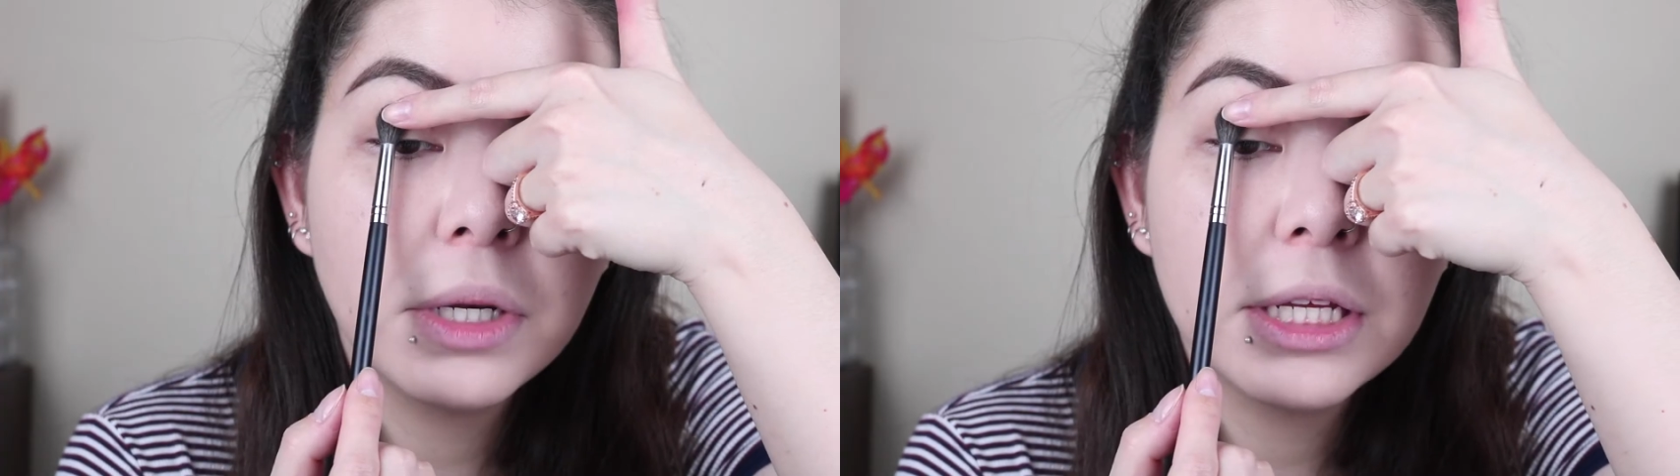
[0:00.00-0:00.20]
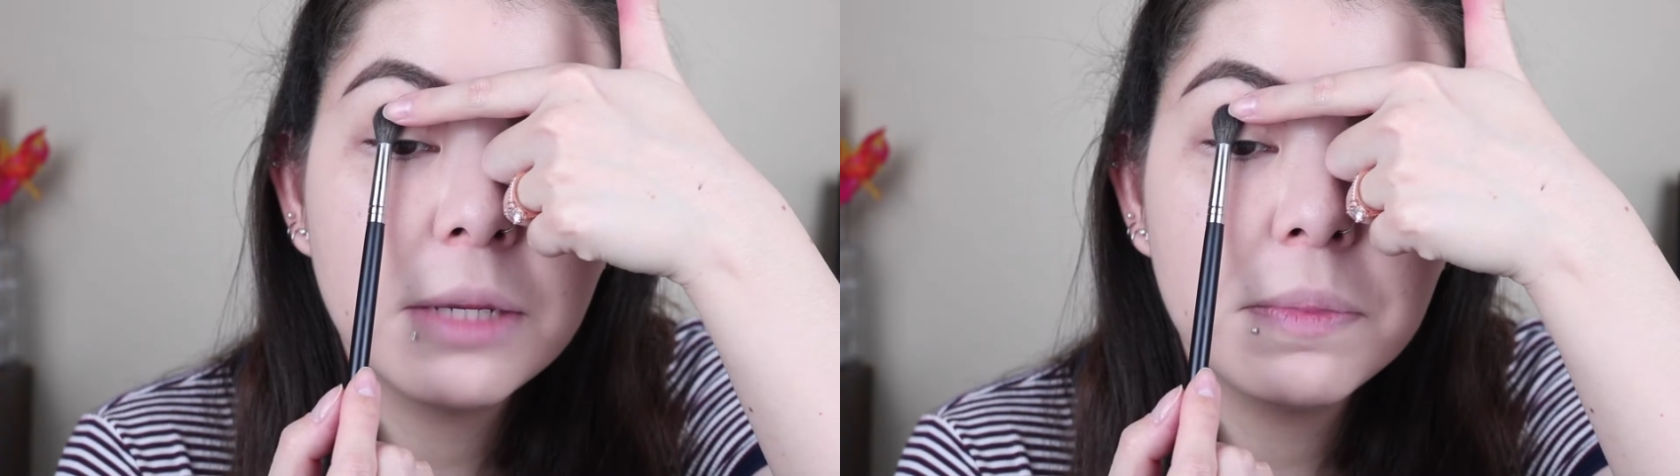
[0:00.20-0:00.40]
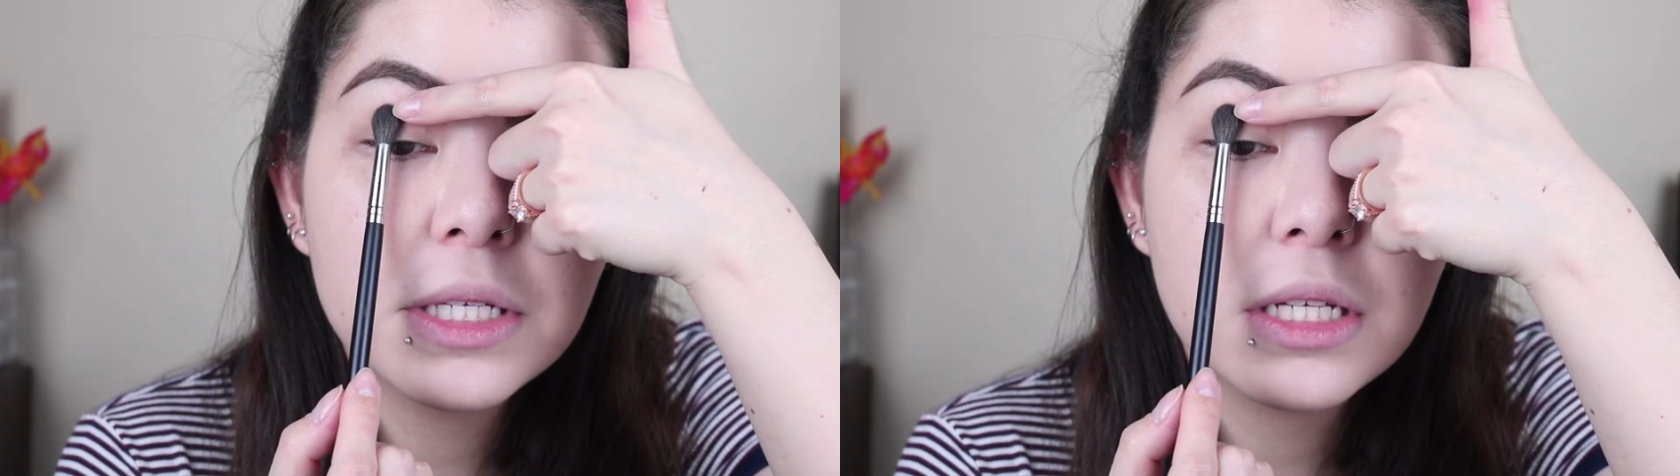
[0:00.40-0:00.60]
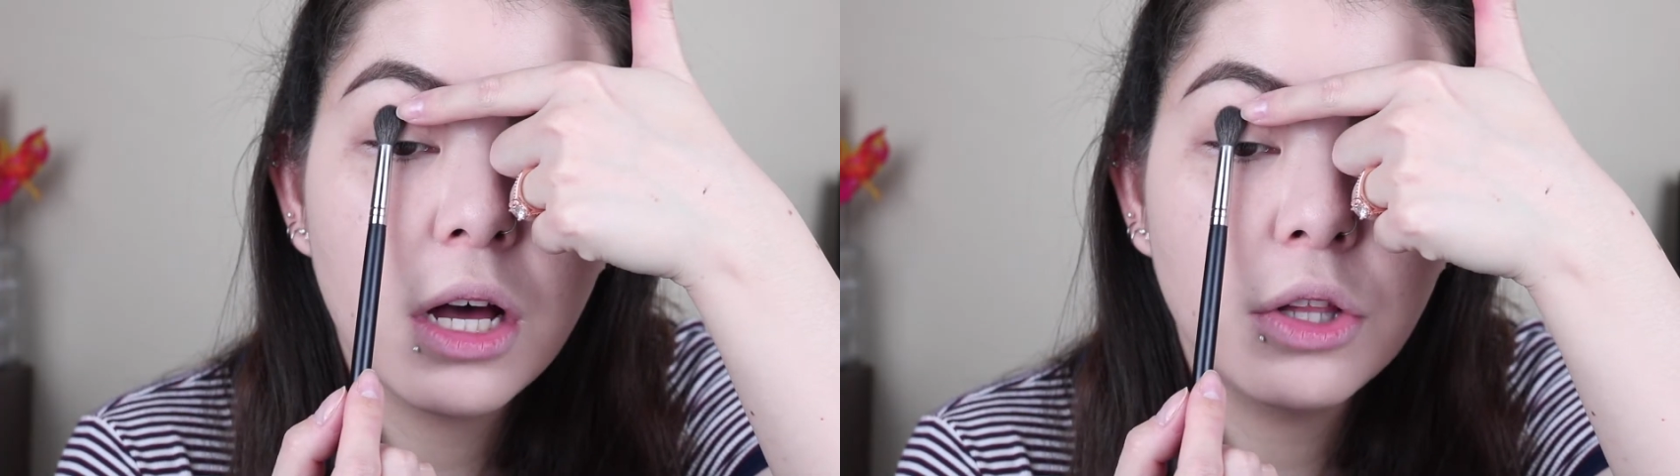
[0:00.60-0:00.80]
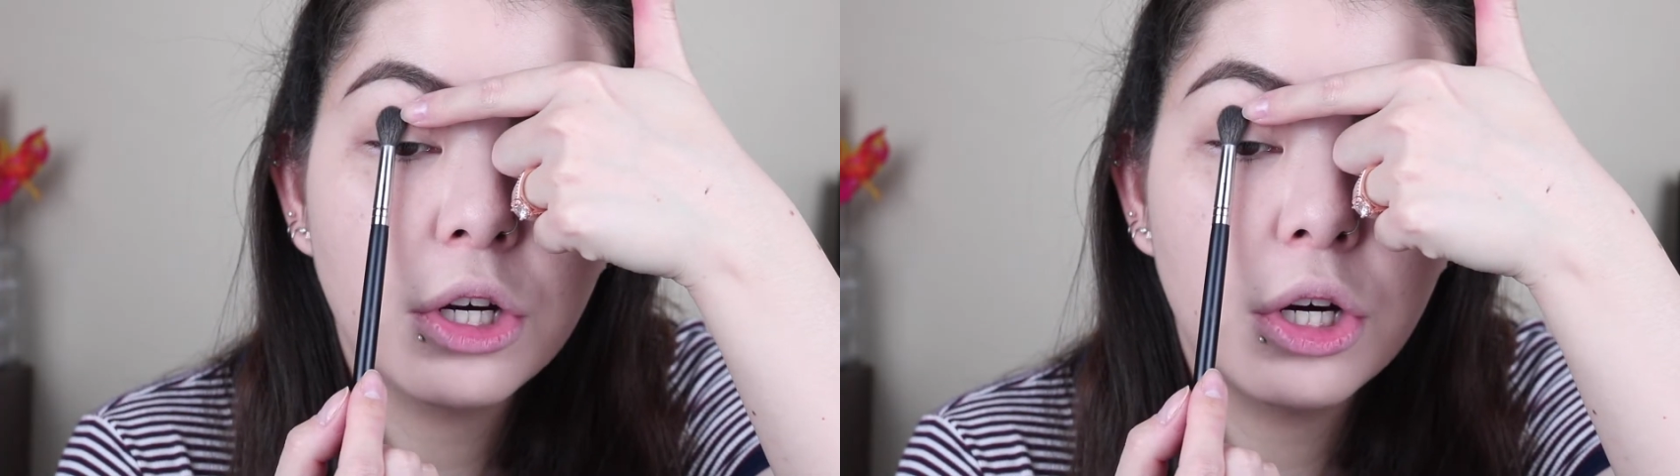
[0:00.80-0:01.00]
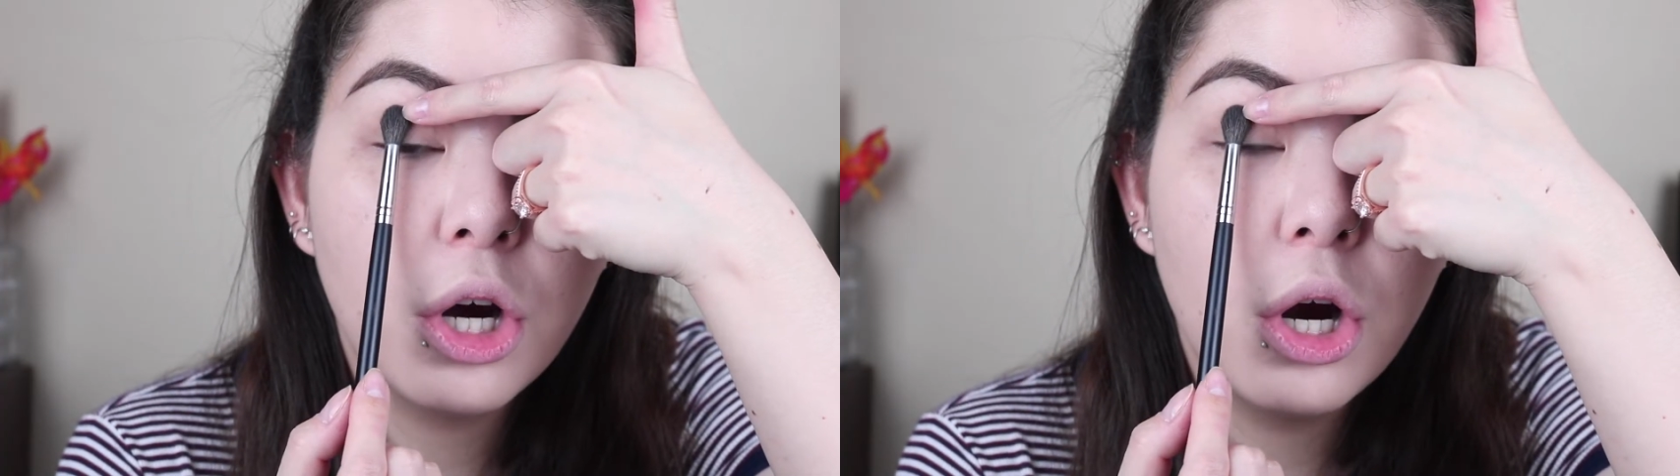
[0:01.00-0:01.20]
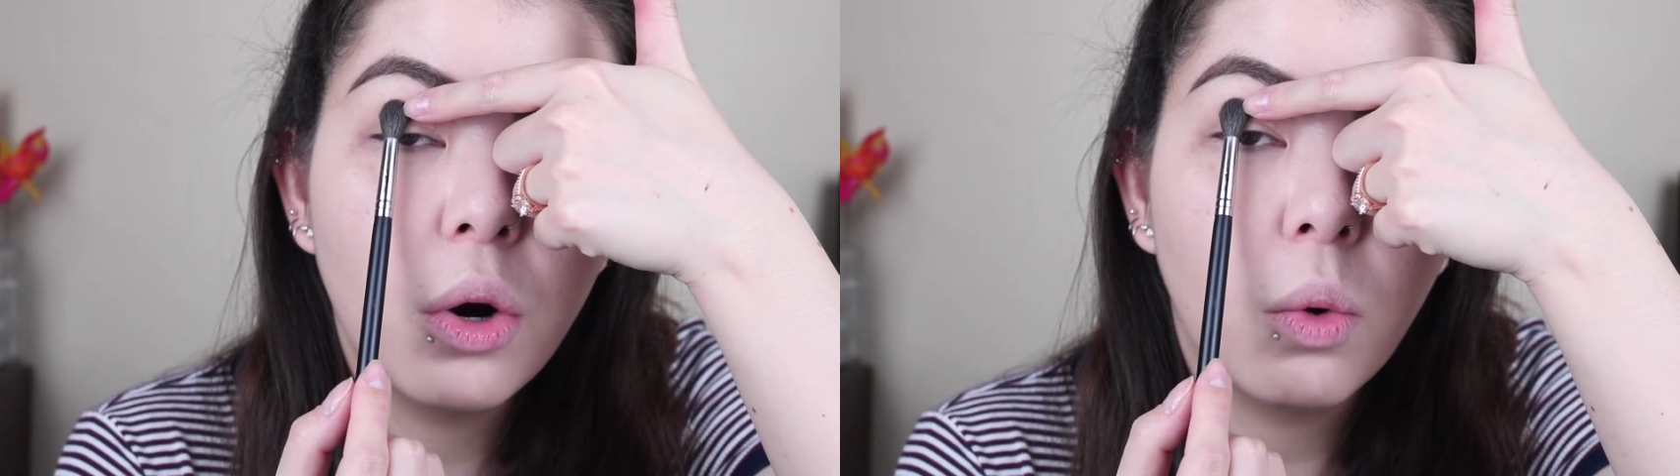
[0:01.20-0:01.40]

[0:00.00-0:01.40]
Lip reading: gonna keep this color